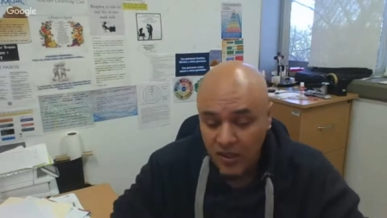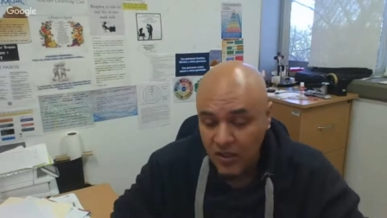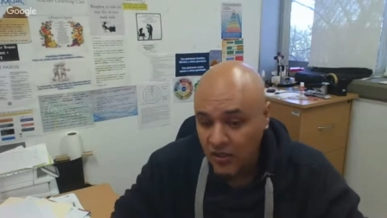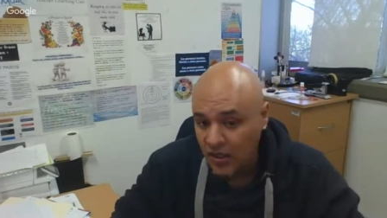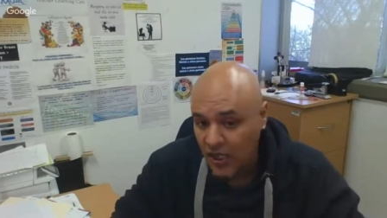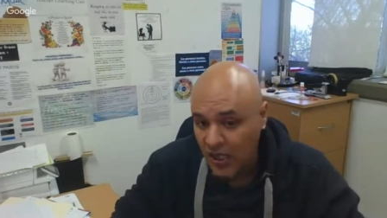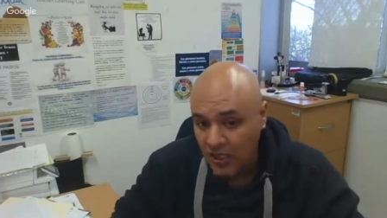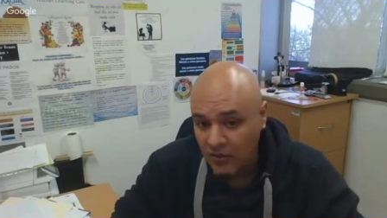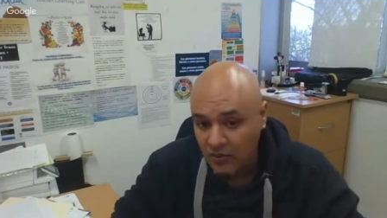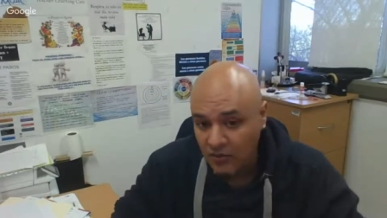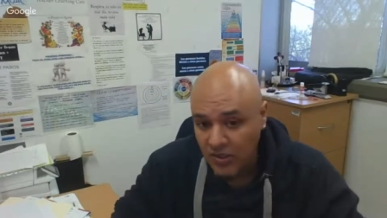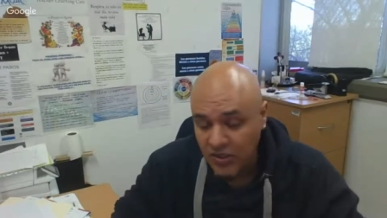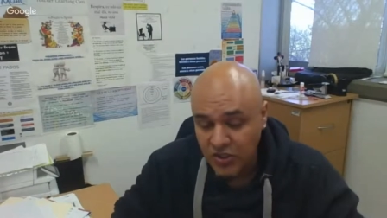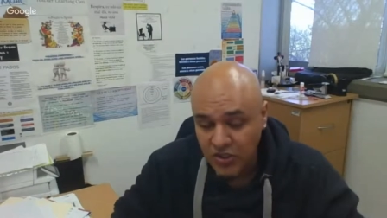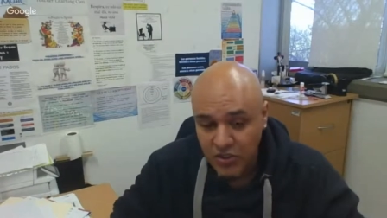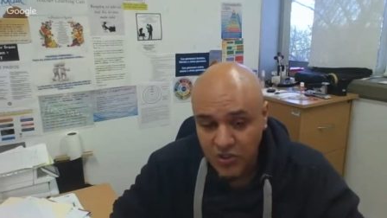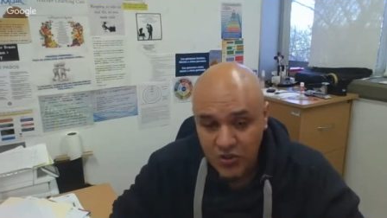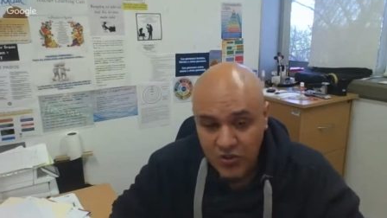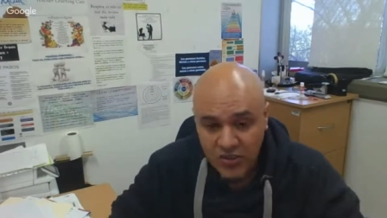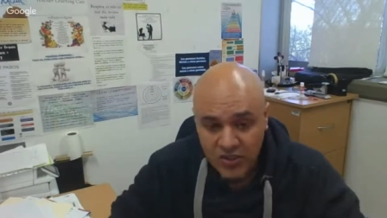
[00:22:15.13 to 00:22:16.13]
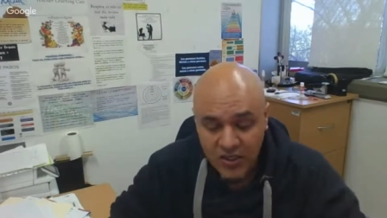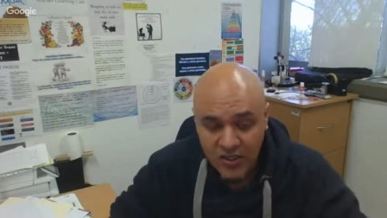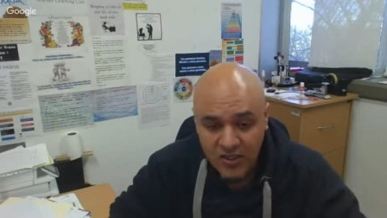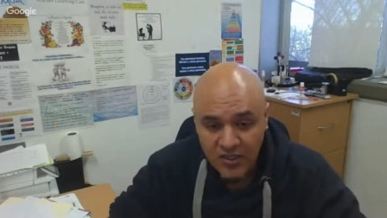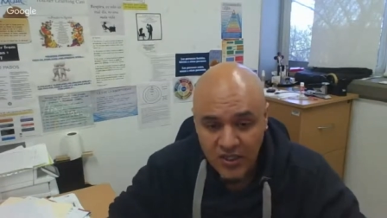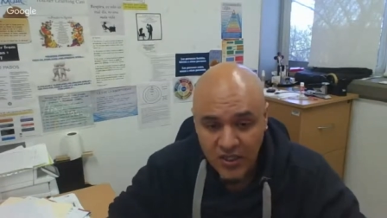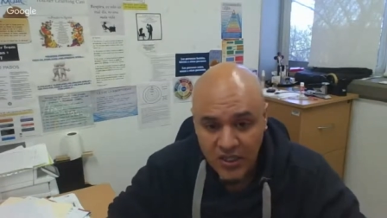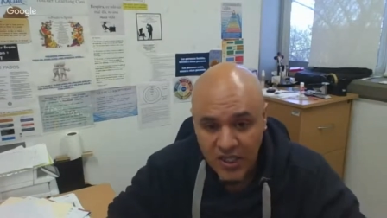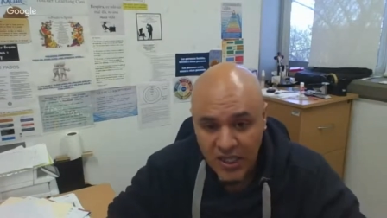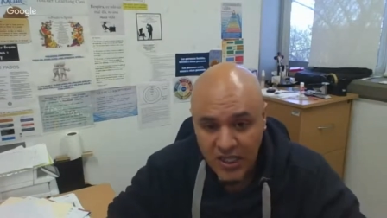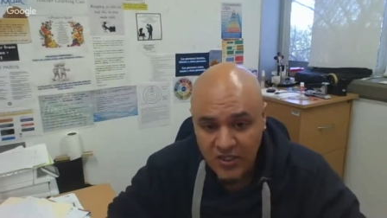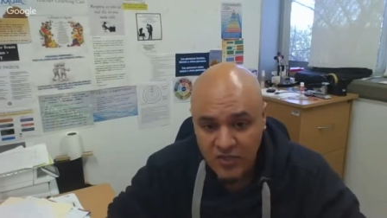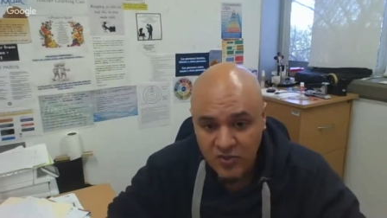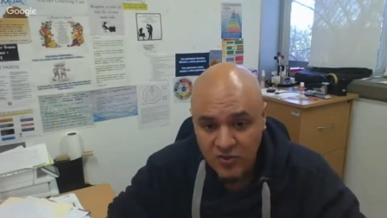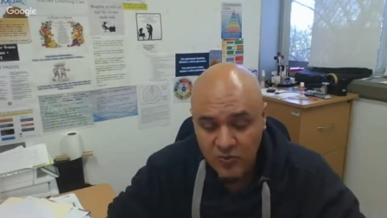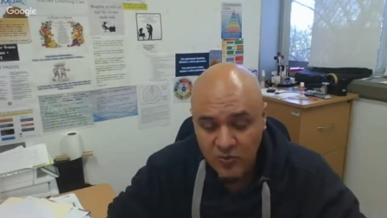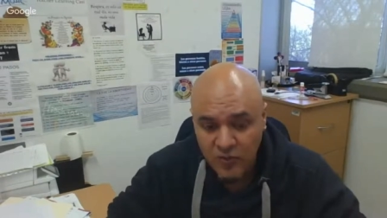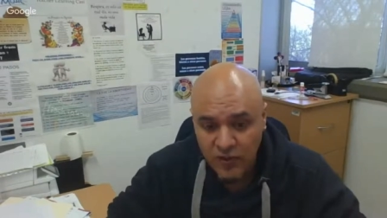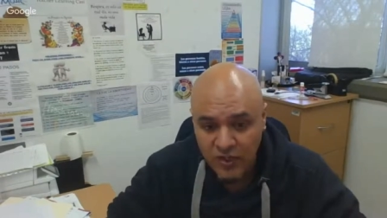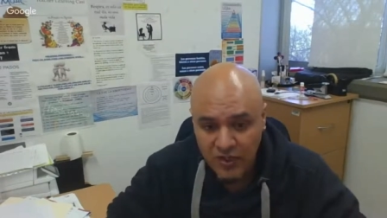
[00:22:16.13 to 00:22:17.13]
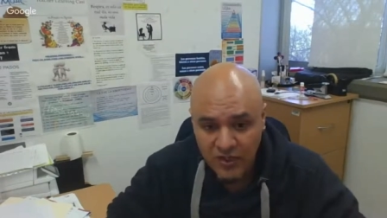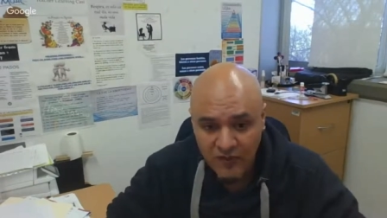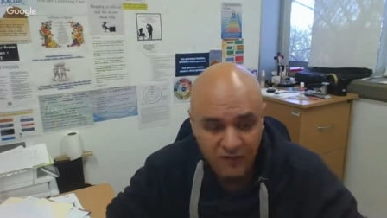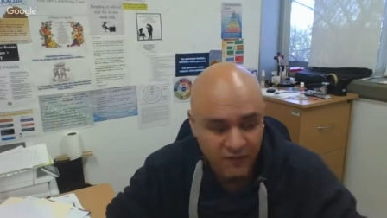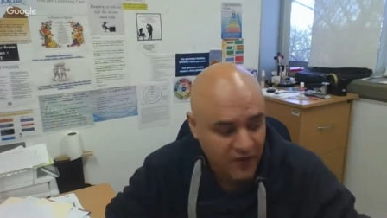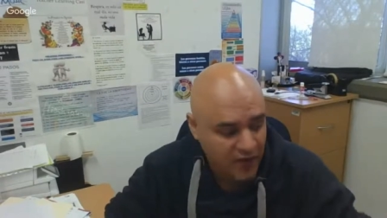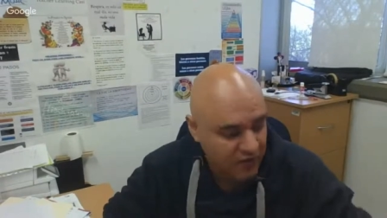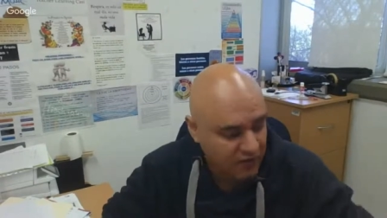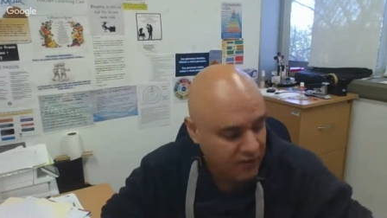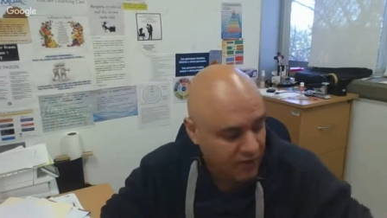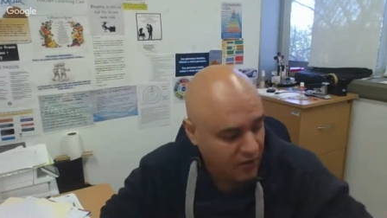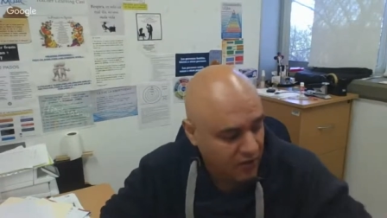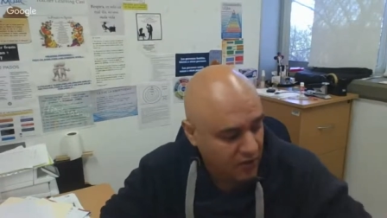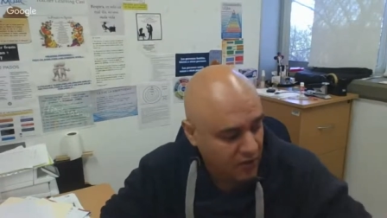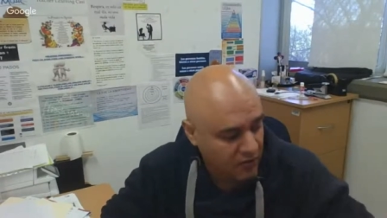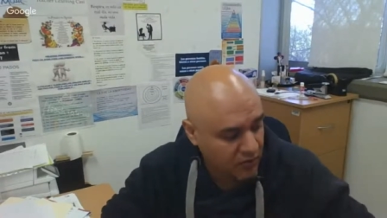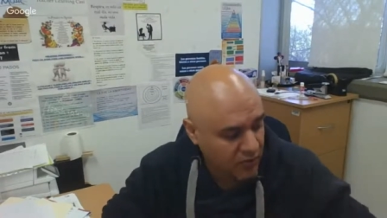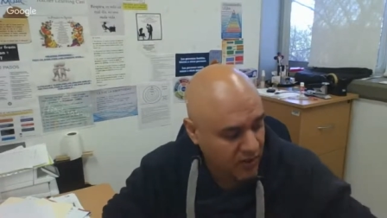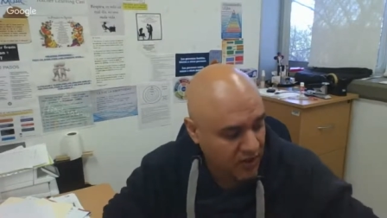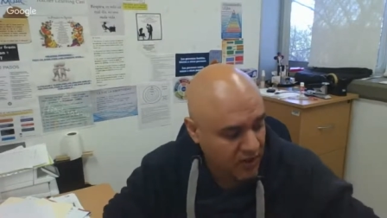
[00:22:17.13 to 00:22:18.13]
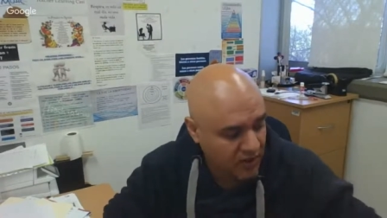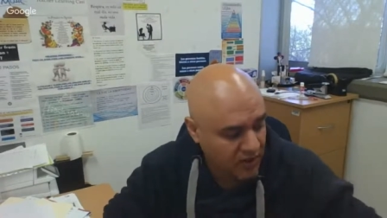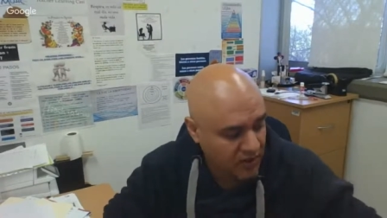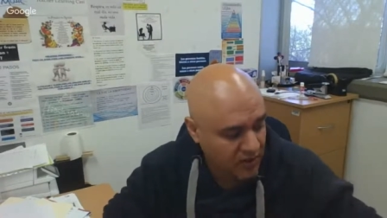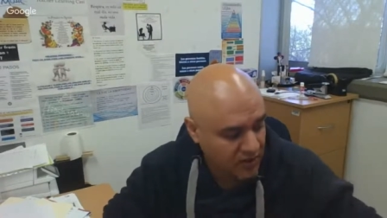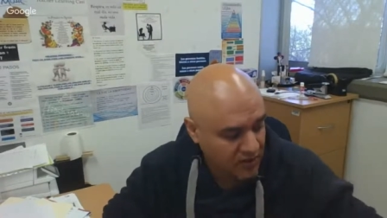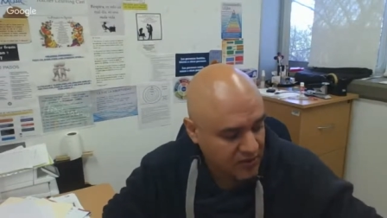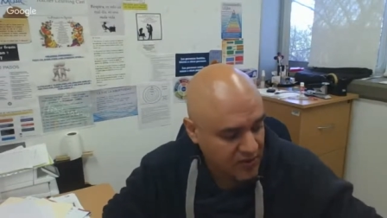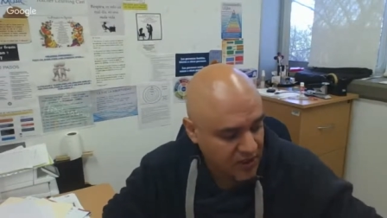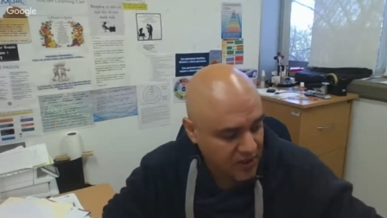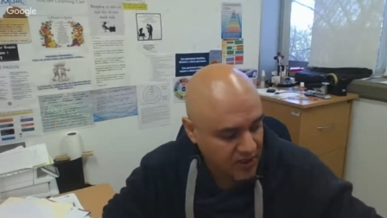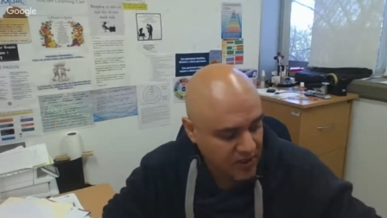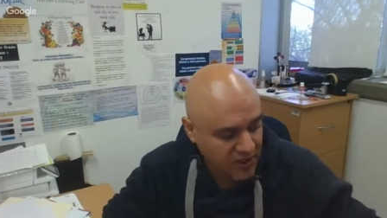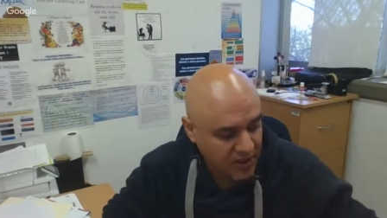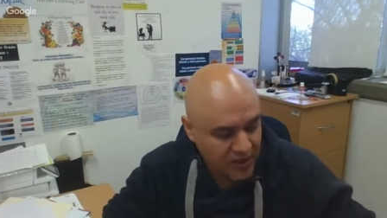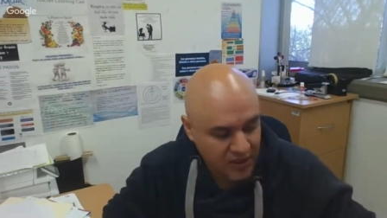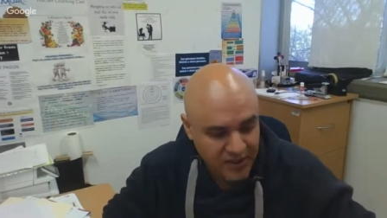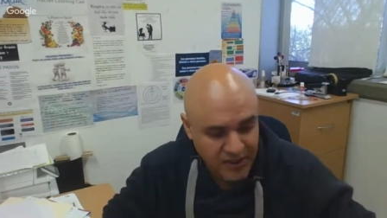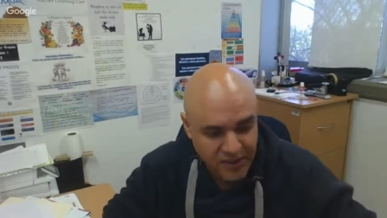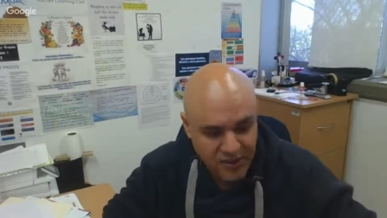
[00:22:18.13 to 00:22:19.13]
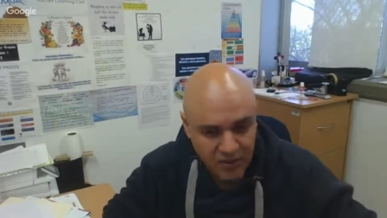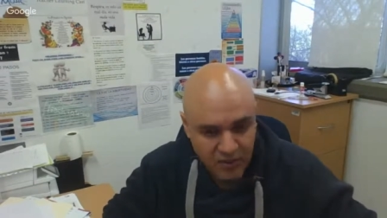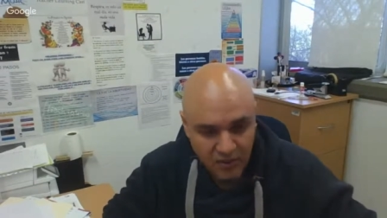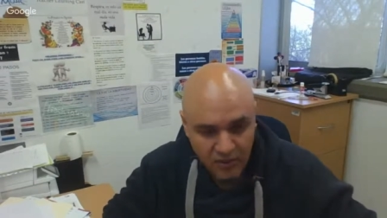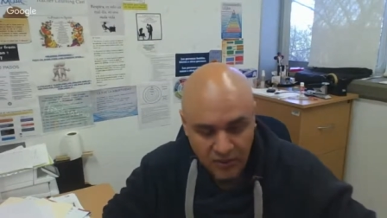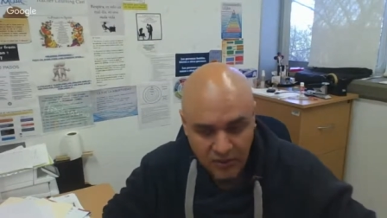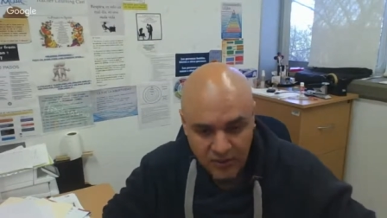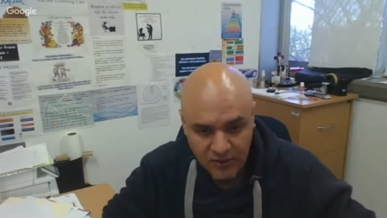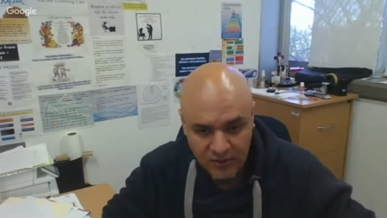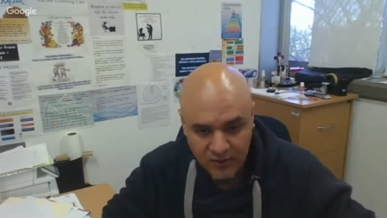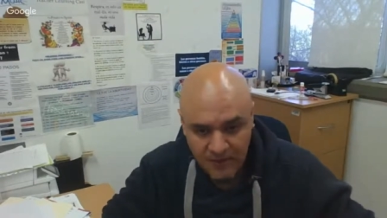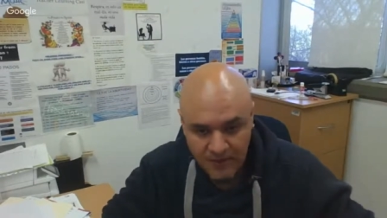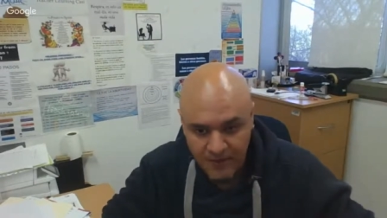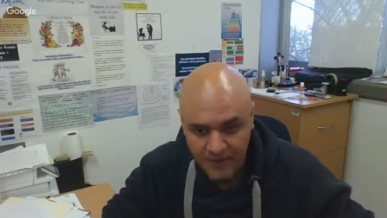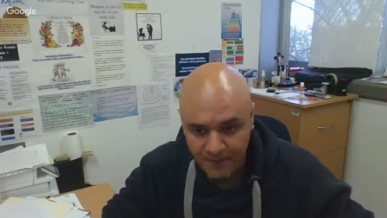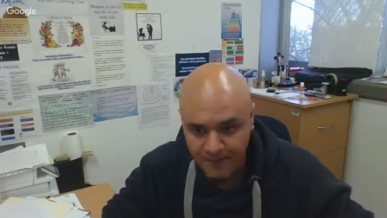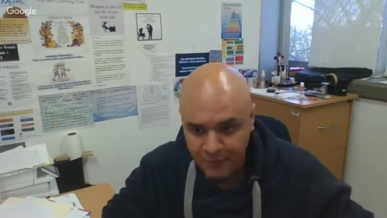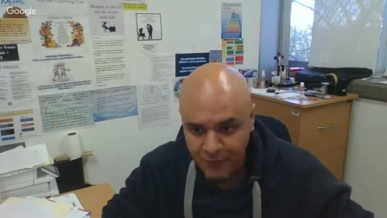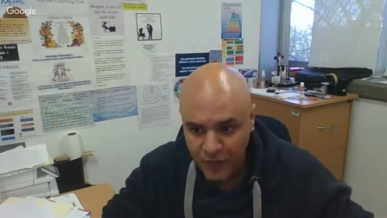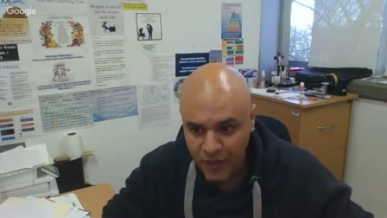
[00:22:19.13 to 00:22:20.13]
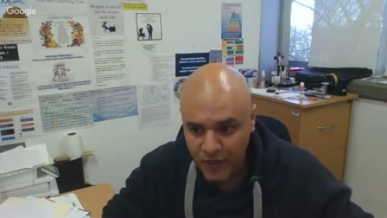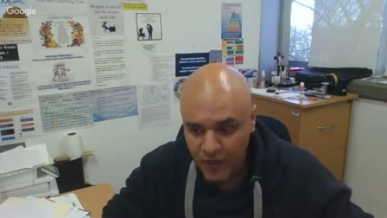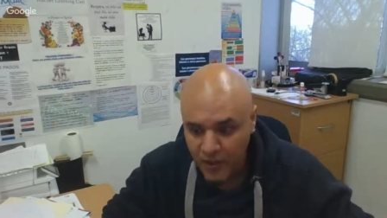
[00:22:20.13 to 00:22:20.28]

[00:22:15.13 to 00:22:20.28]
language used in the classroom with, if I recall well, technically it's called um,